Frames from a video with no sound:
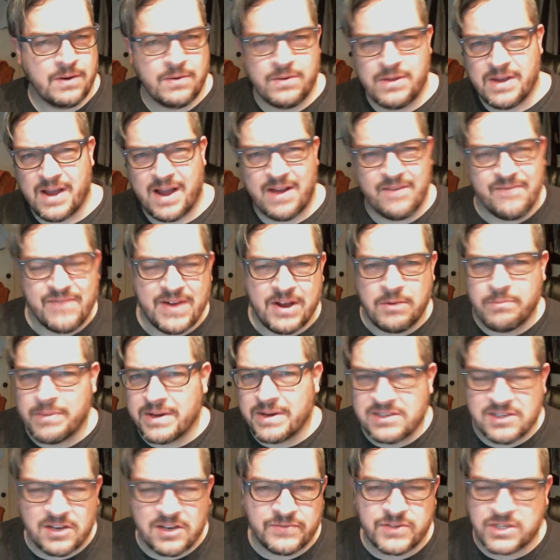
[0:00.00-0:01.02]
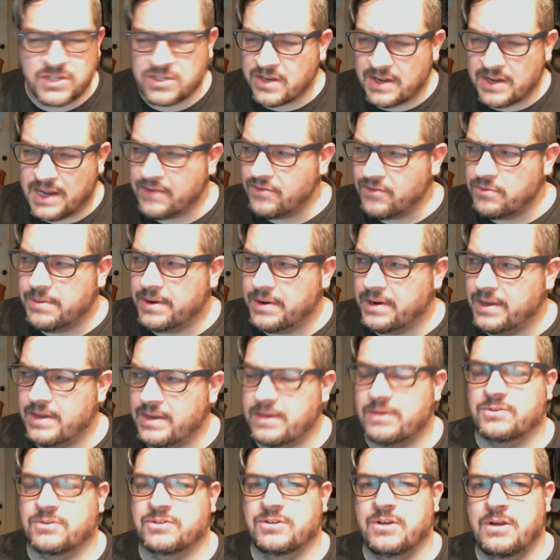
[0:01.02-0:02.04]
I found myself just like everybody
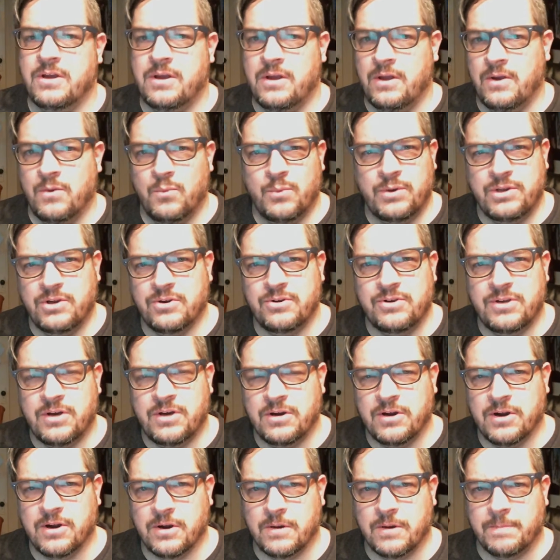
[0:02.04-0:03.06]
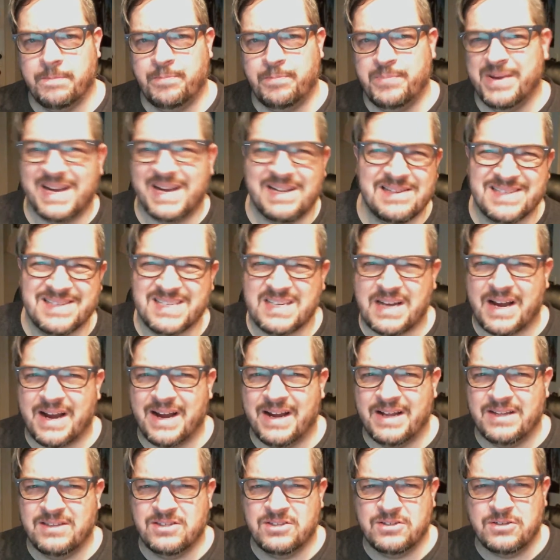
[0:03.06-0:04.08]
else when you're younger, picking
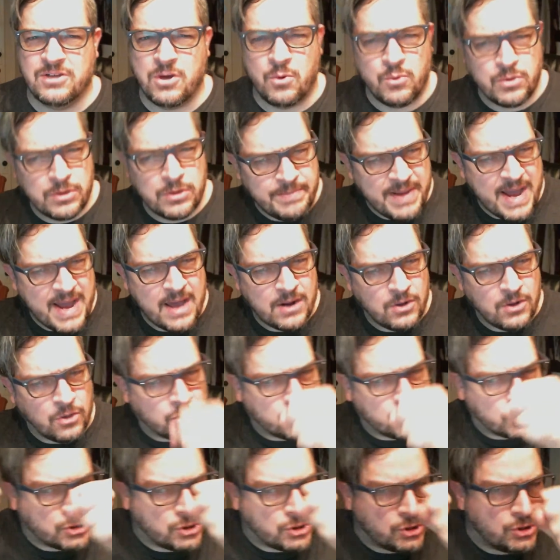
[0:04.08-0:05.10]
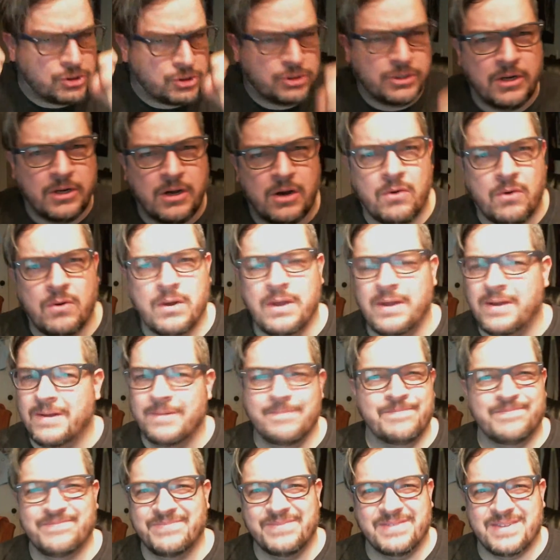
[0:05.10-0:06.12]
sides and going to battle. Doesn't
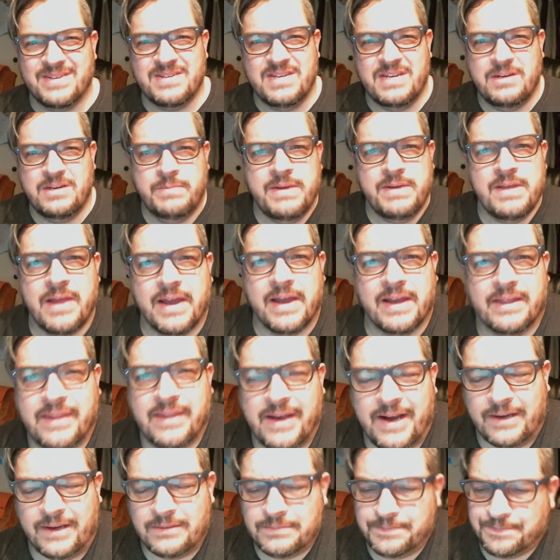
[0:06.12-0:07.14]
need to be like that.